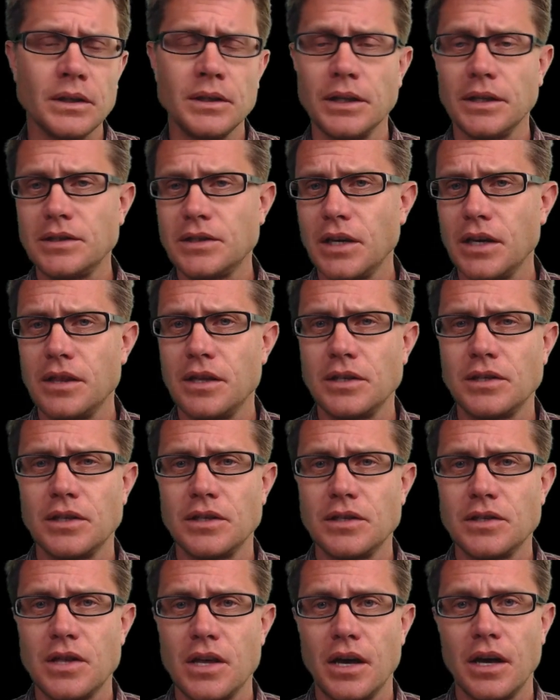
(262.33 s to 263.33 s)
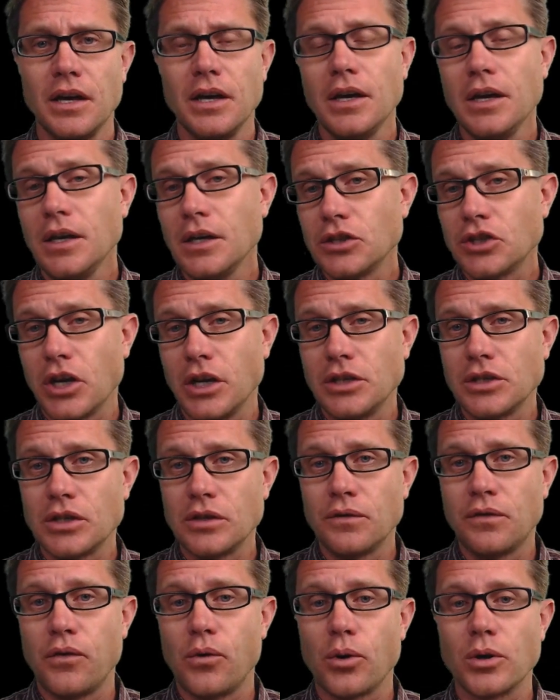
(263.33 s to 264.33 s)
Let's say this is the change
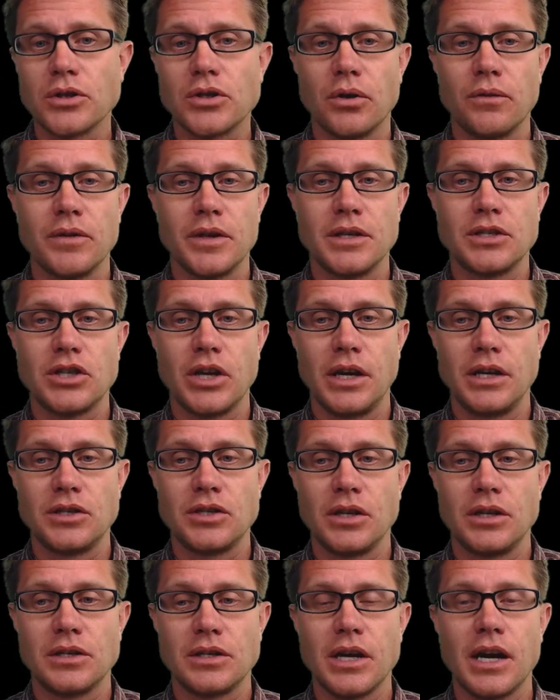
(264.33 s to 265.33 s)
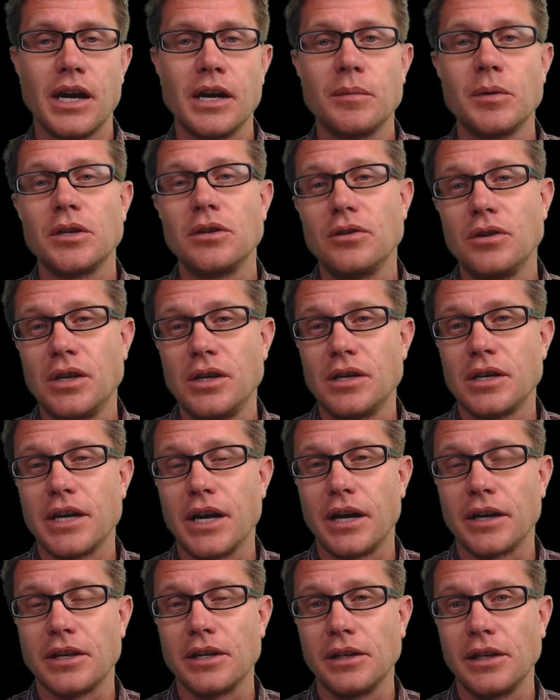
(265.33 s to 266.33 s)
in force over the change in time and you need to
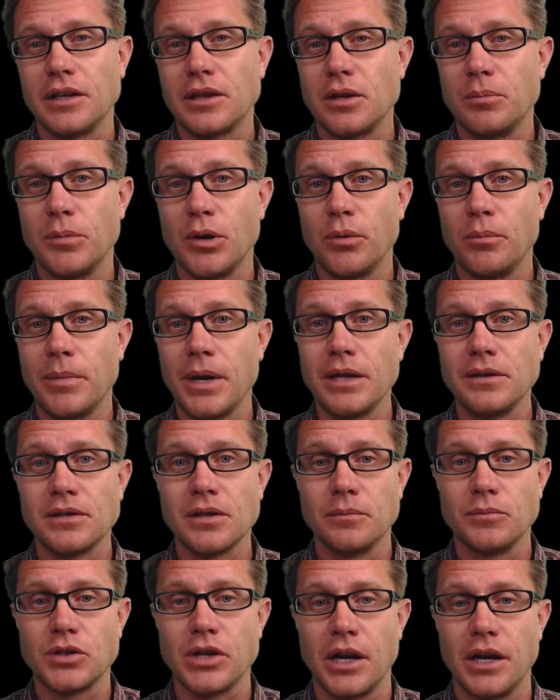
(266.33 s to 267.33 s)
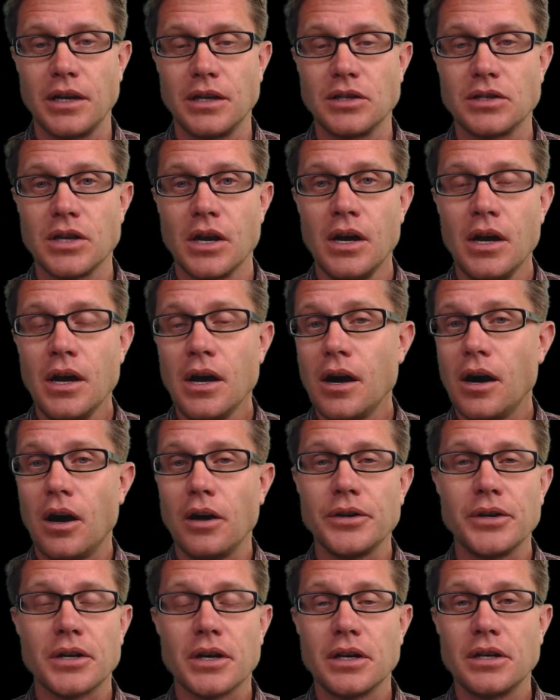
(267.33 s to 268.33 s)
calculate the momentum change.
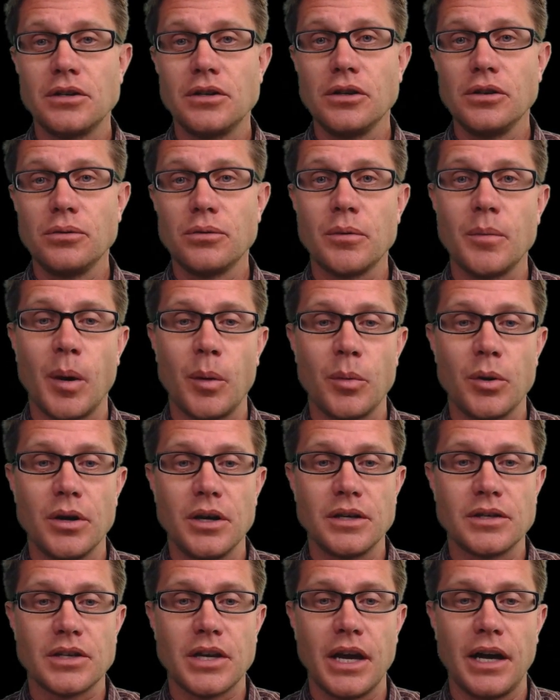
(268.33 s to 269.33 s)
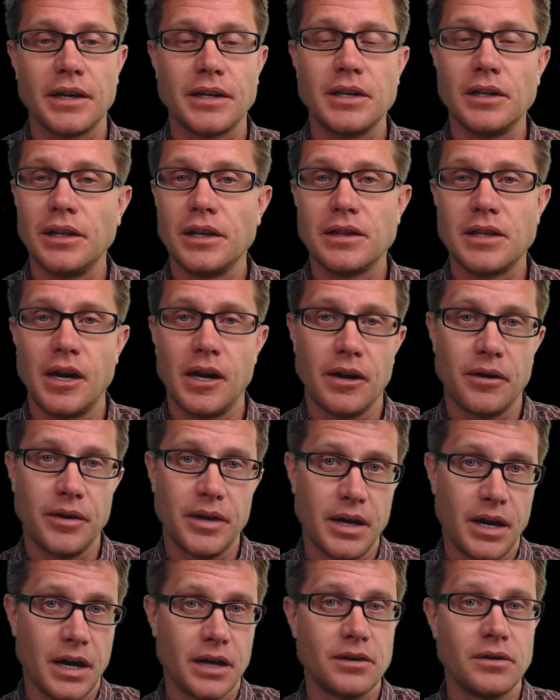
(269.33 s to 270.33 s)
All you're going to do, remember, is calculate the
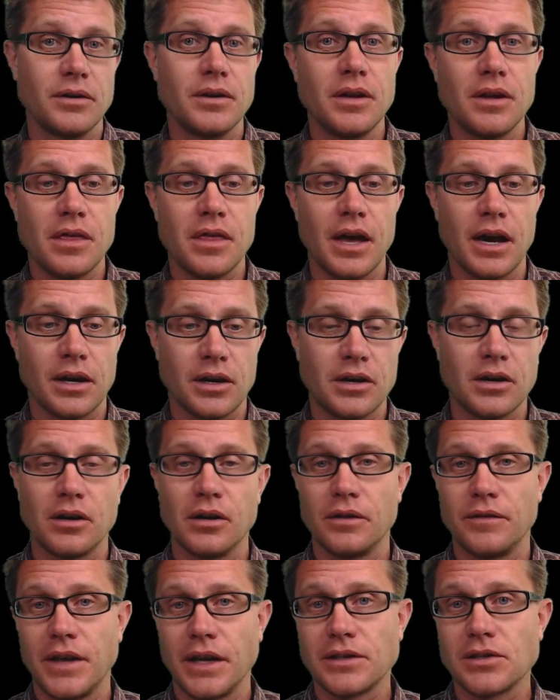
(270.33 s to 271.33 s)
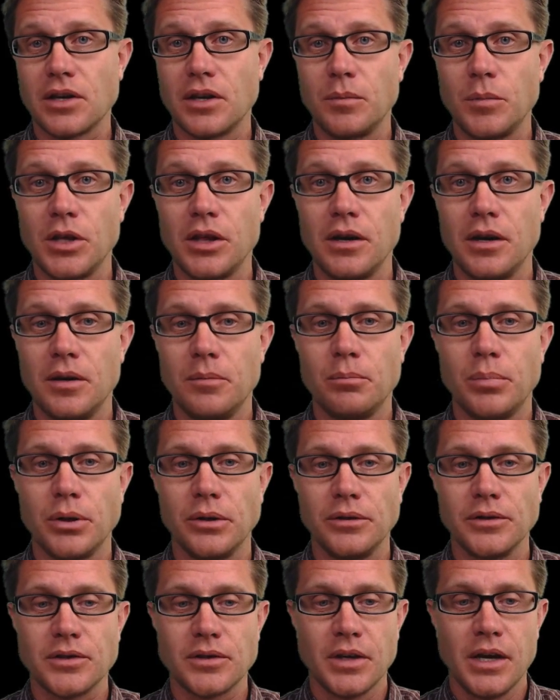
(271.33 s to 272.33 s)
area underneath that curve. That's going to be the
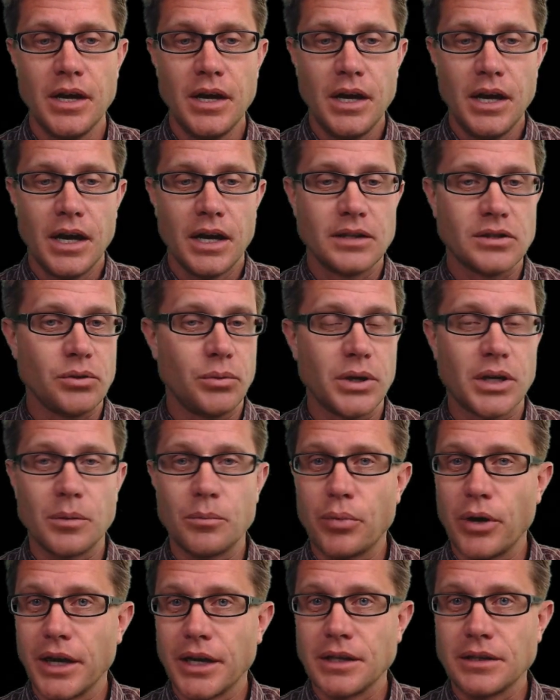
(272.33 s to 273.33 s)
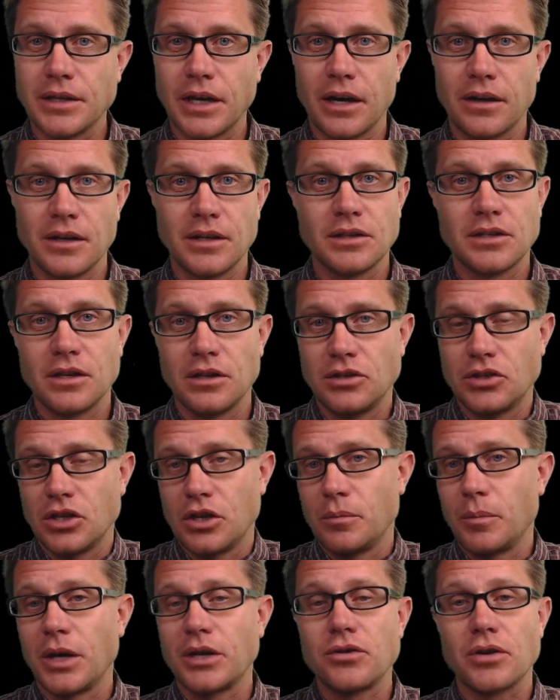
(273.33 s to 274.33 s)
impulse. And so we could break it down into
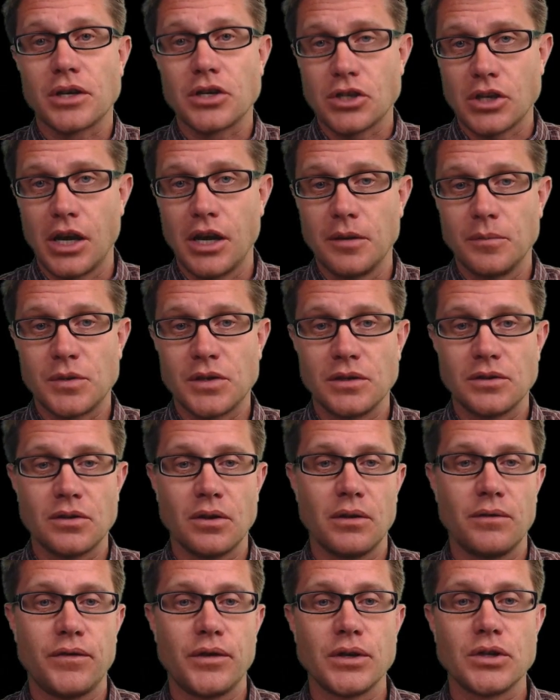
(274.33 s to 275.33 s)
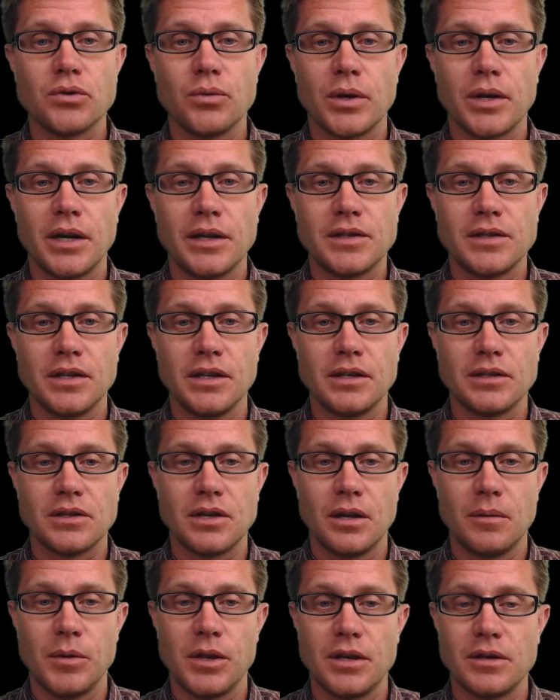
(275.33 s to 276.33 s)
geometric shapes. And so the first one I see is
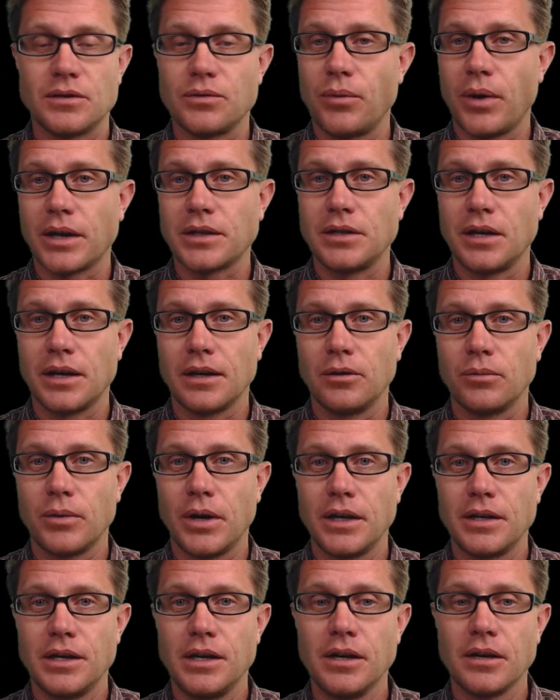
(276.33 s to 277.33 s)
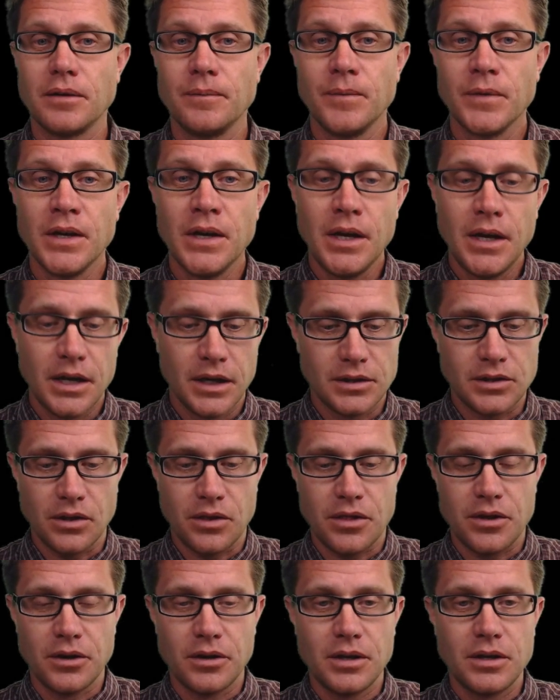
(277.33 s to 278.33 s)
going to be this rectangle right here. It's
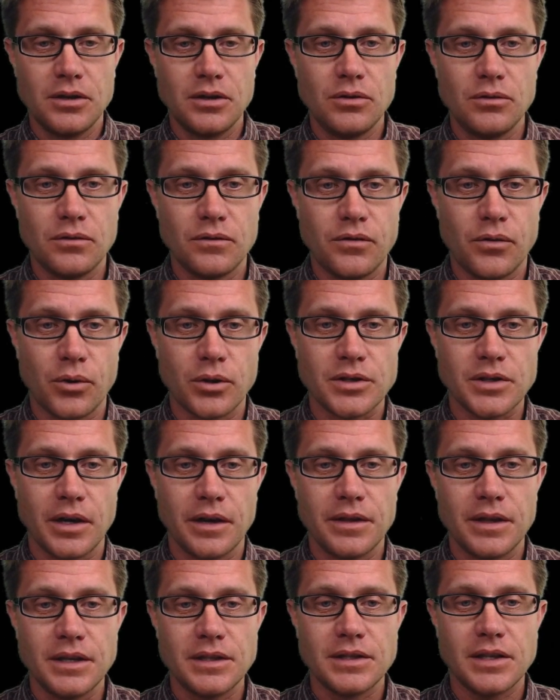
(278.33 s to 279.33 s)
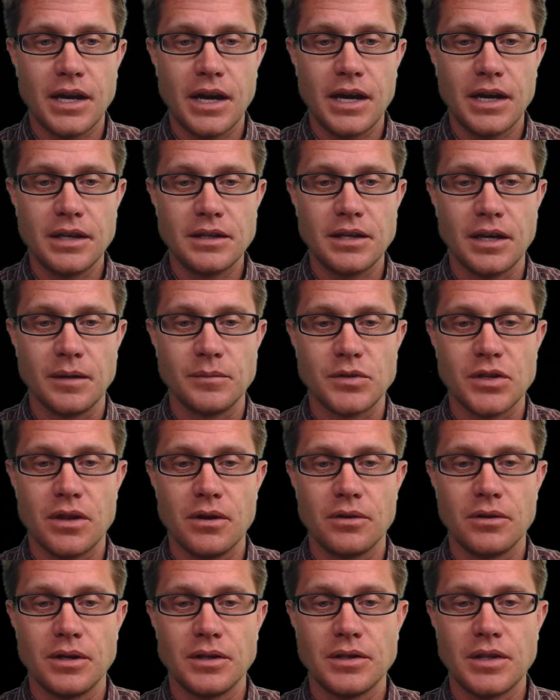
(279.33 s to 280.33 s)
a 30 Newton force on this side times
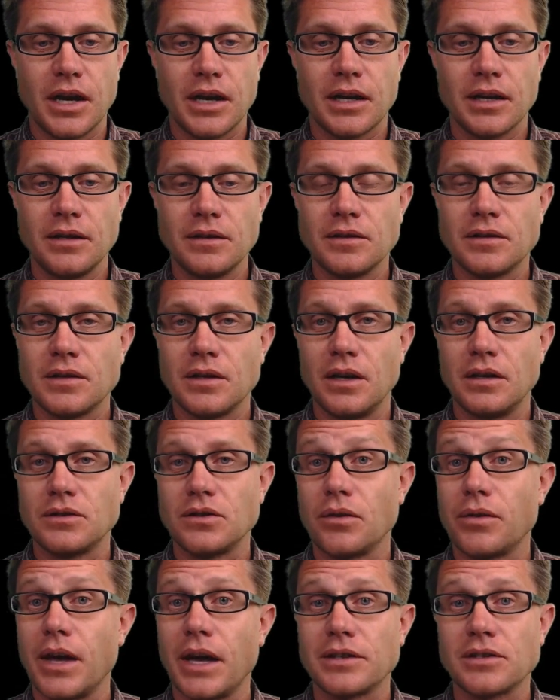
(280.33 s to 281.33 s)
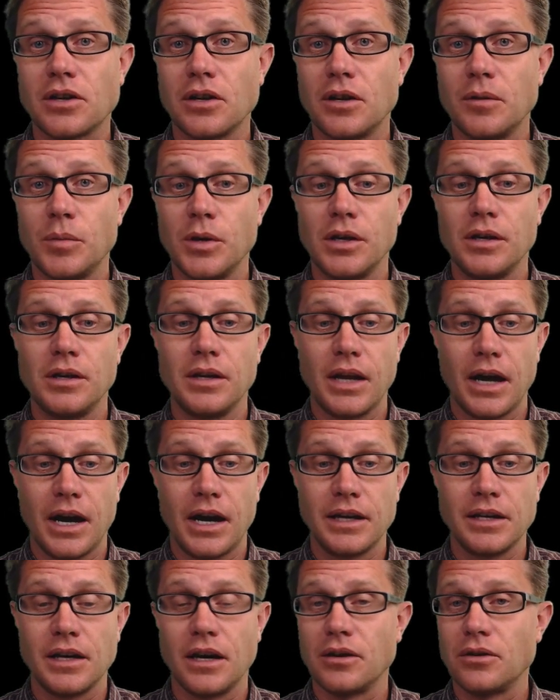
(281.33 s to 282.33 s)
30 seconds. And so that's going to be
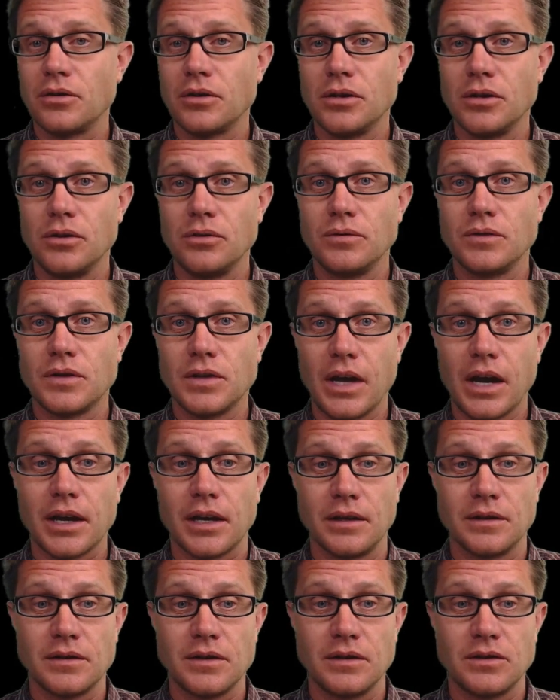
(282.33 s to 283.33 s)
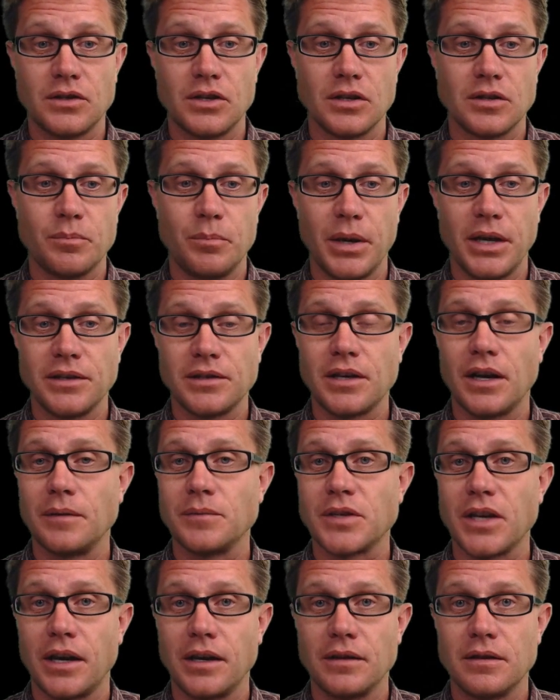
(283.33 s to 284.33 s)
900 Newton seconds. It's just base
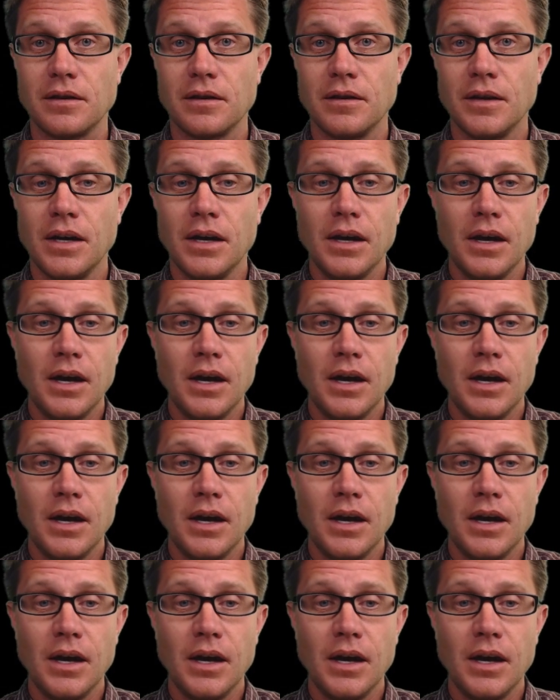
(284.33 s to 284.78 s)
times height.